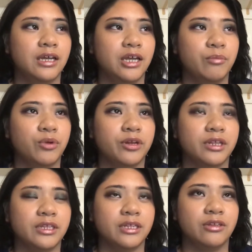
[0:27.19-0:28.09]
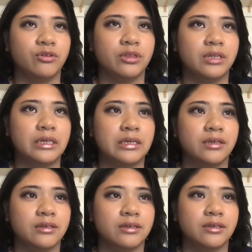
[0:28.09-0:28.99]
a product that you think
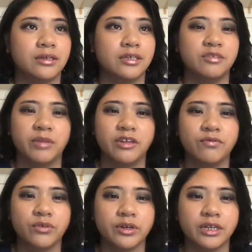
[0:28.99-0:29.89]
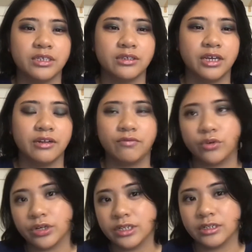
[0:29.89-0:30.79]
is made for it because you can't
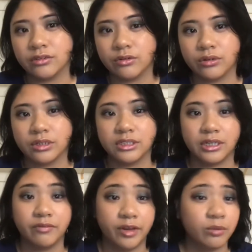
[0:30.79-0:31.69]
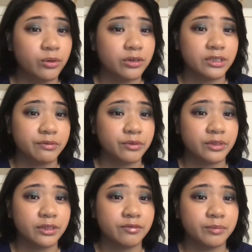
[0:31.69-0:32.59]
afford it or it's not available because
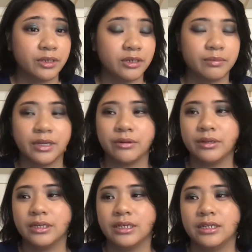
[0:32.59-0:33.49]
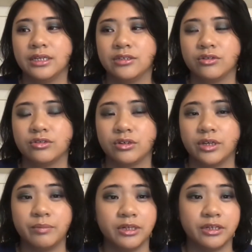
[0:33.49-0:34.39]
everyone loves makeup now, so it's all
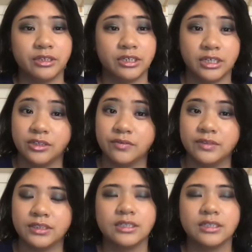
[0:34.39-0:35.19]
empty on the shelves.